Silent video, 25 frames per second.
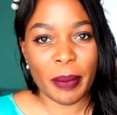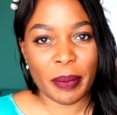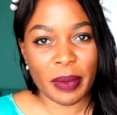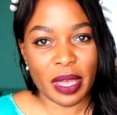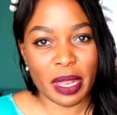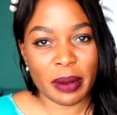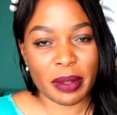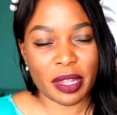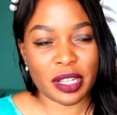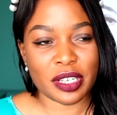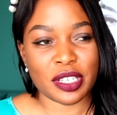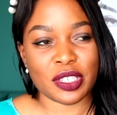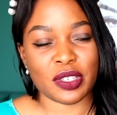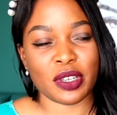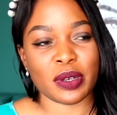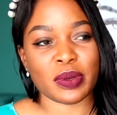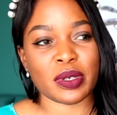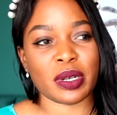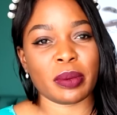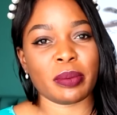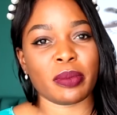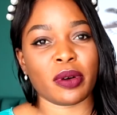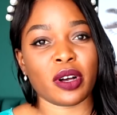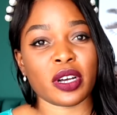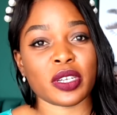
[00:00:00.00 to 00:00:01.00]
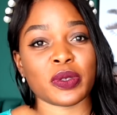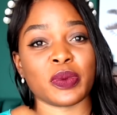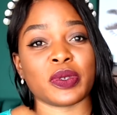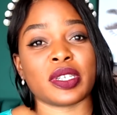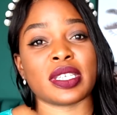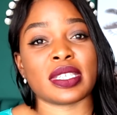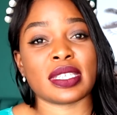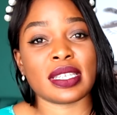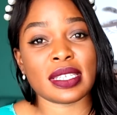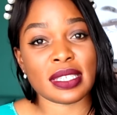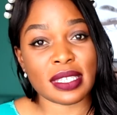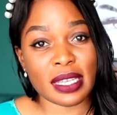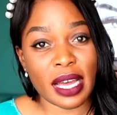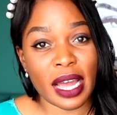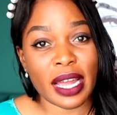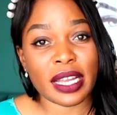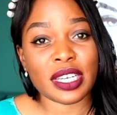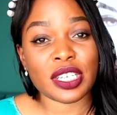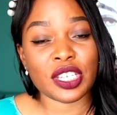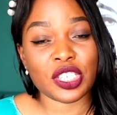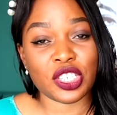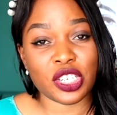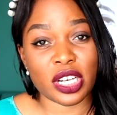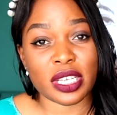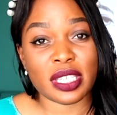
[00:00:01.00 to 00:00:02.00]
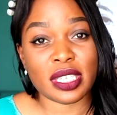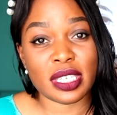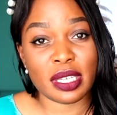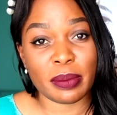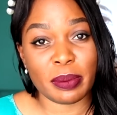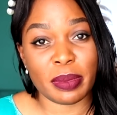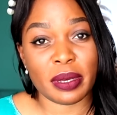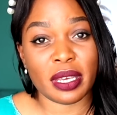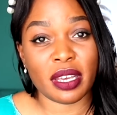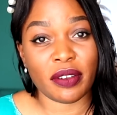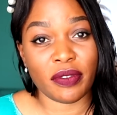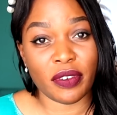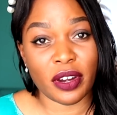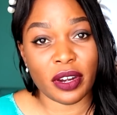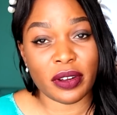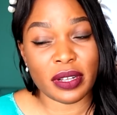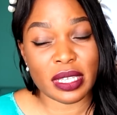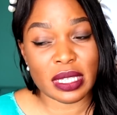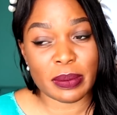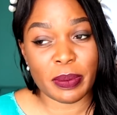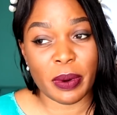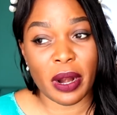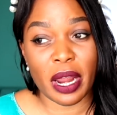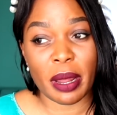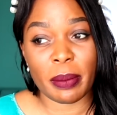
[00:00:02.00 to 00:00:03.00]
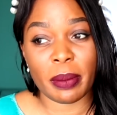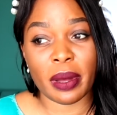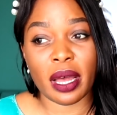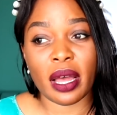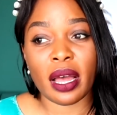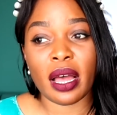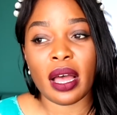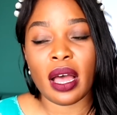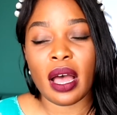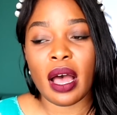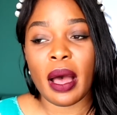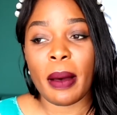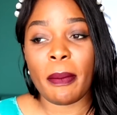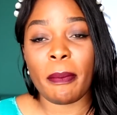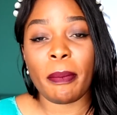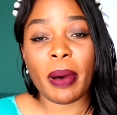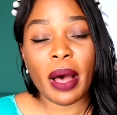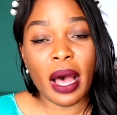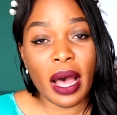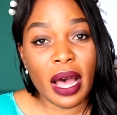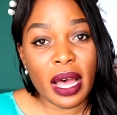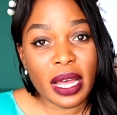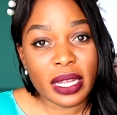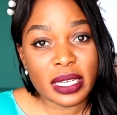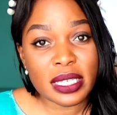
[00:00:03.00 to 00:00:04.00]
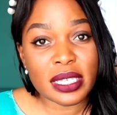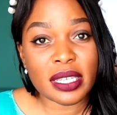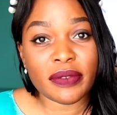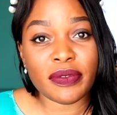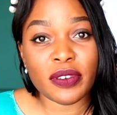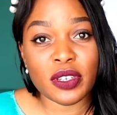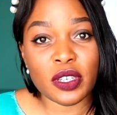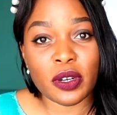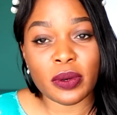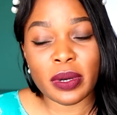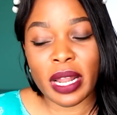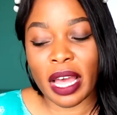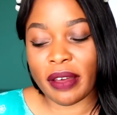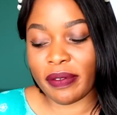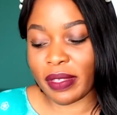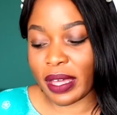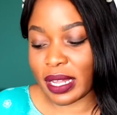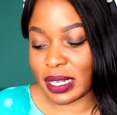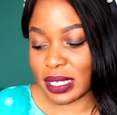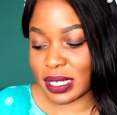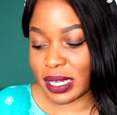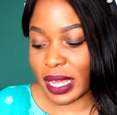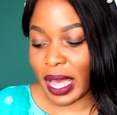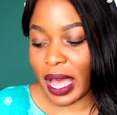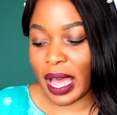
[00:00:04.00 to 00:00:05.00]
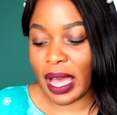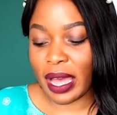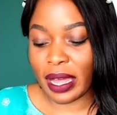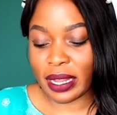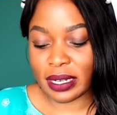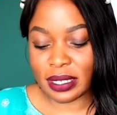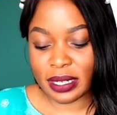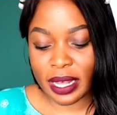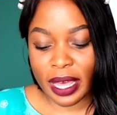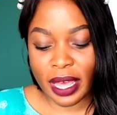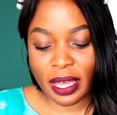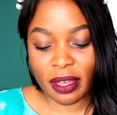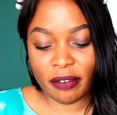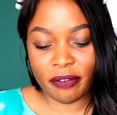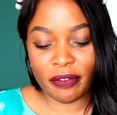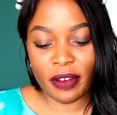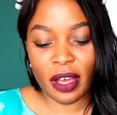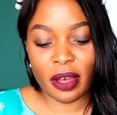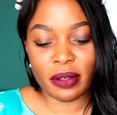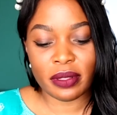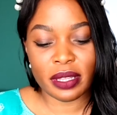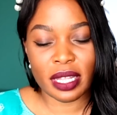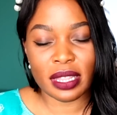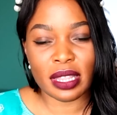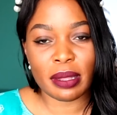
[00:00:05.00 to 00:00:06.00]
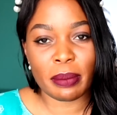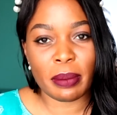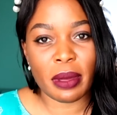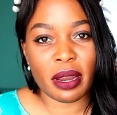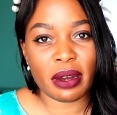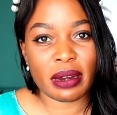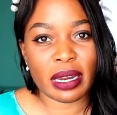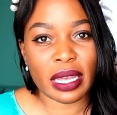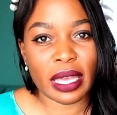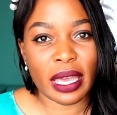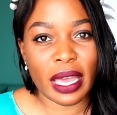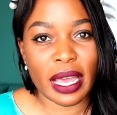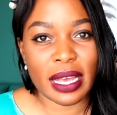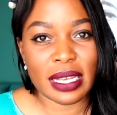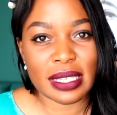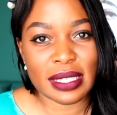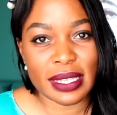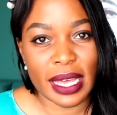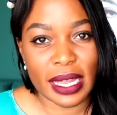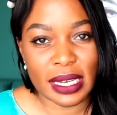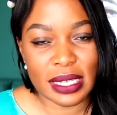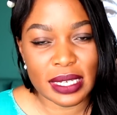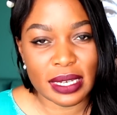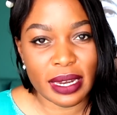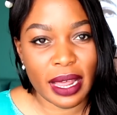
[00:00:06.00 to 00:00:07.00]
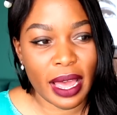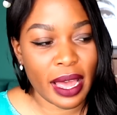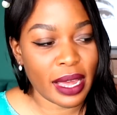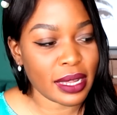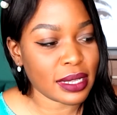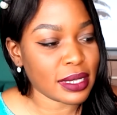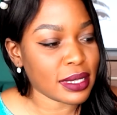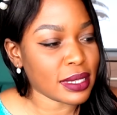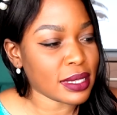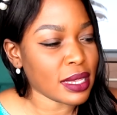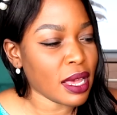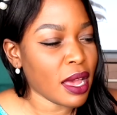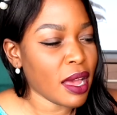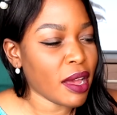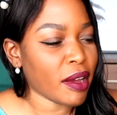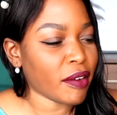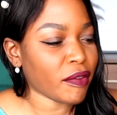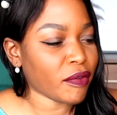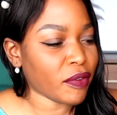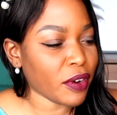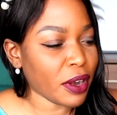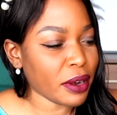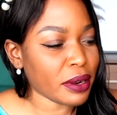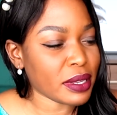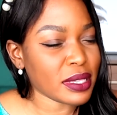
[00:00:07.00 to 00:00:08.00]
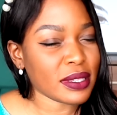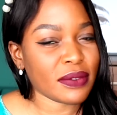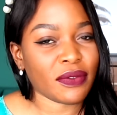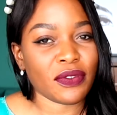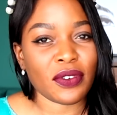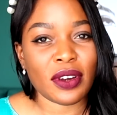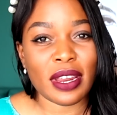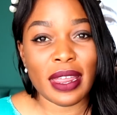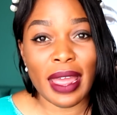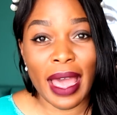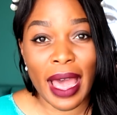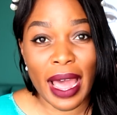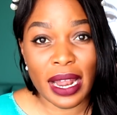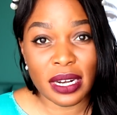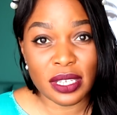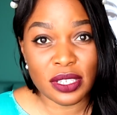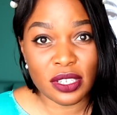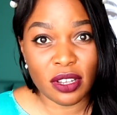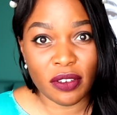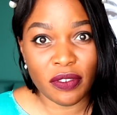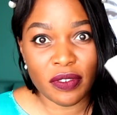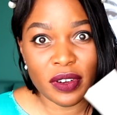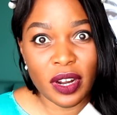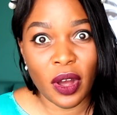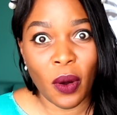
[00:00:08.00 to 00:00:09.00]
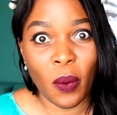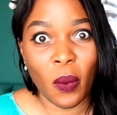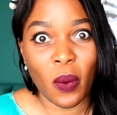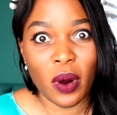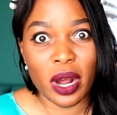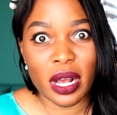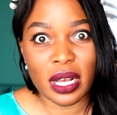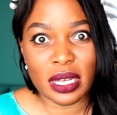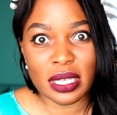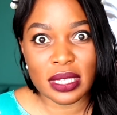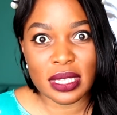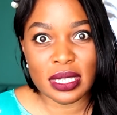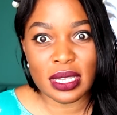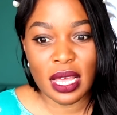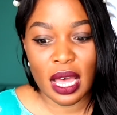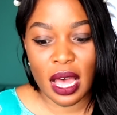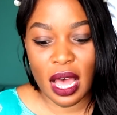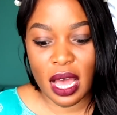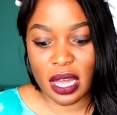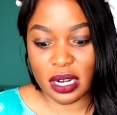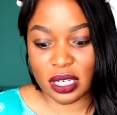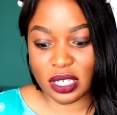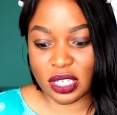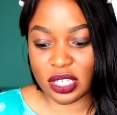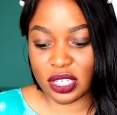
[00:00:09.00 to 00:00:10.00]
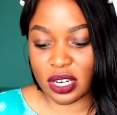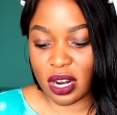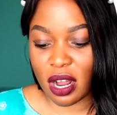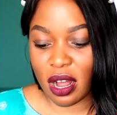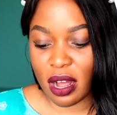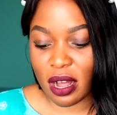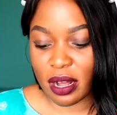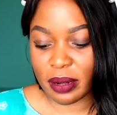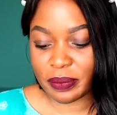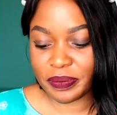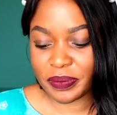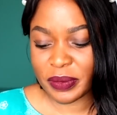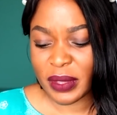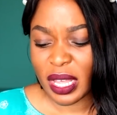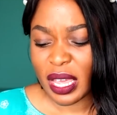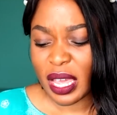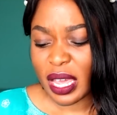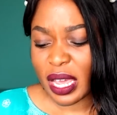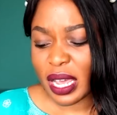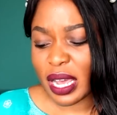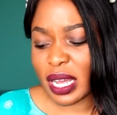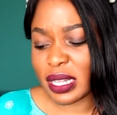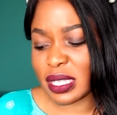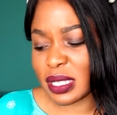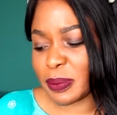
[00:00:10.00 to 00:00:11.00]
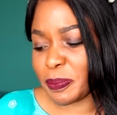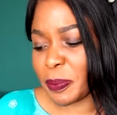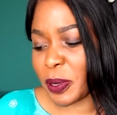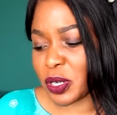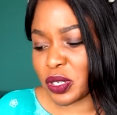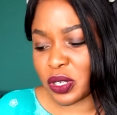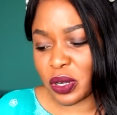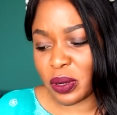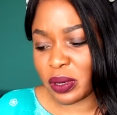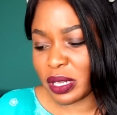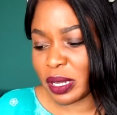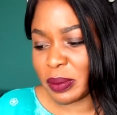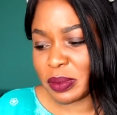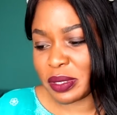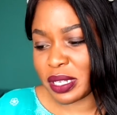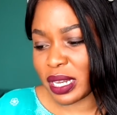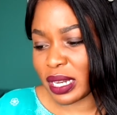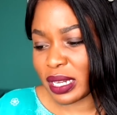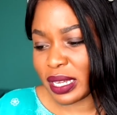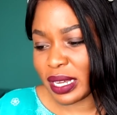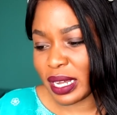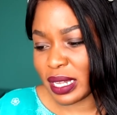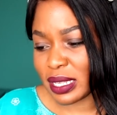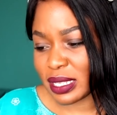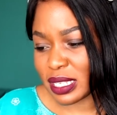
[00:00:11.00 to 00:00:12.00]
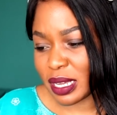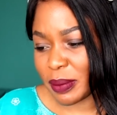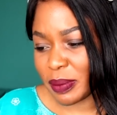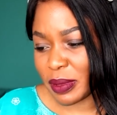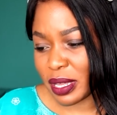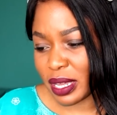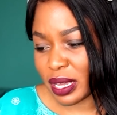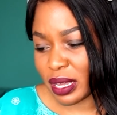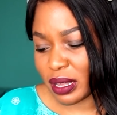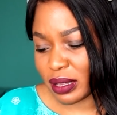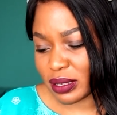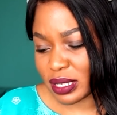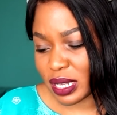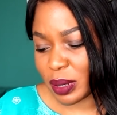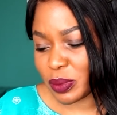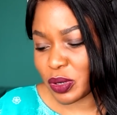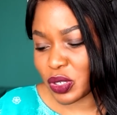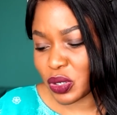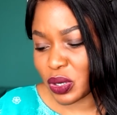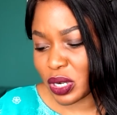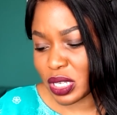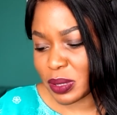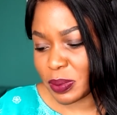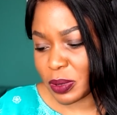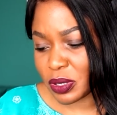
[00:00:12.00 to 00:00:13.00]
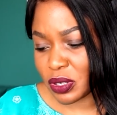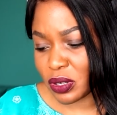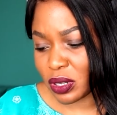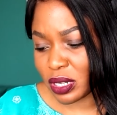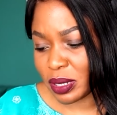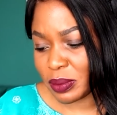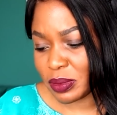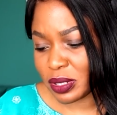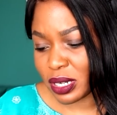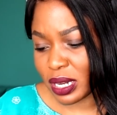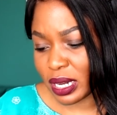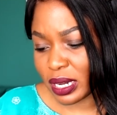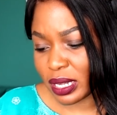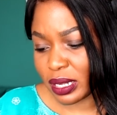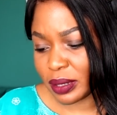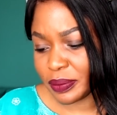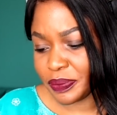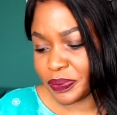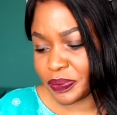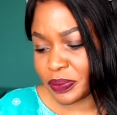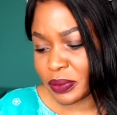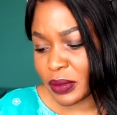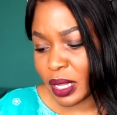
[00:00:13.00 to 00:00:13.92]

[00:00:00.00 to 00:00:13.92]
in the description box, which is designed just to be a fragrance primer. But if you don't have that to hand, I have found that the Mary Kay SawtinHands fragrance-free hand softener works a charm. It's petroleum jelly and something else. I'm sure it's petroleum jelly